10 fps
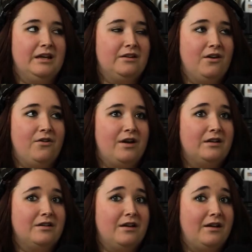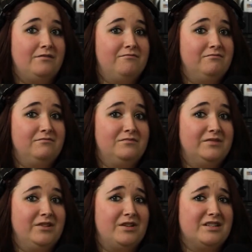I know. I
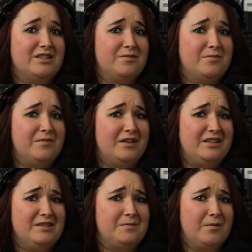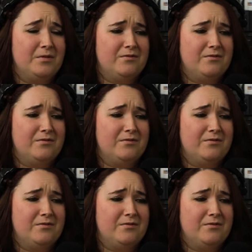no idea. At least probably